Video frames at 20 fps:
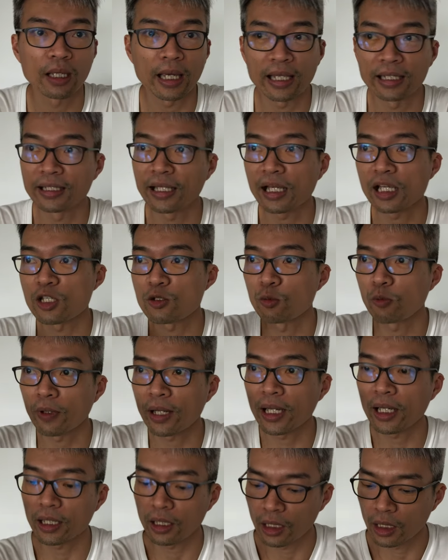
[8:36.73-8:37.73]
And that is
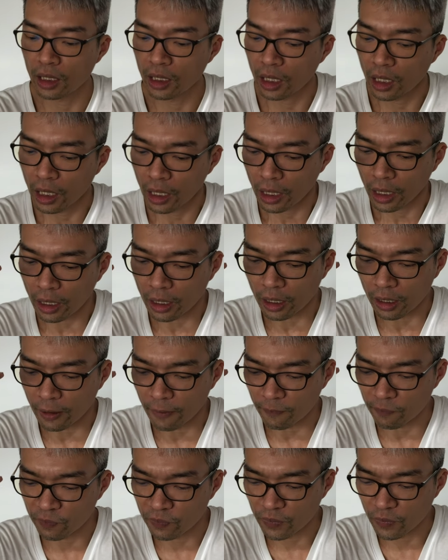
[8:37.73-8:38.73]
where
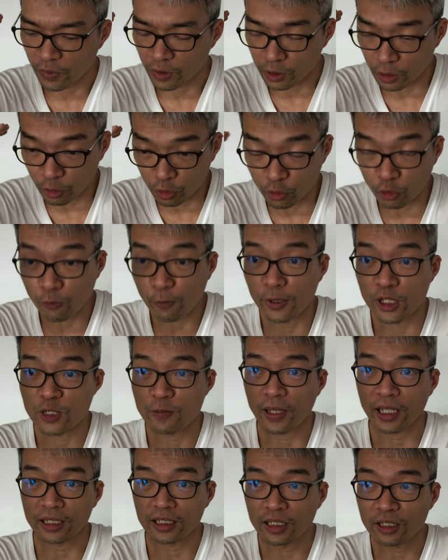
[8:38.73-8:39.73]
the growth
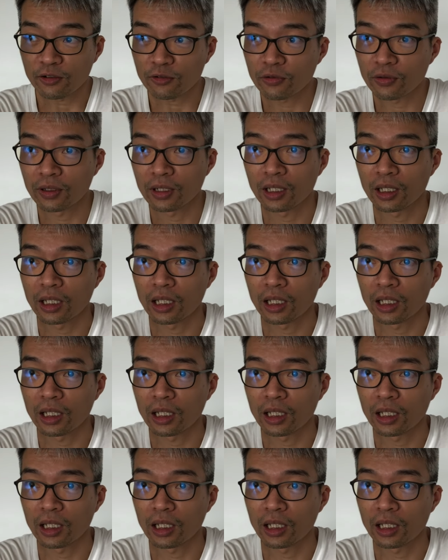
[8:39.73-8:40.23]
perspective,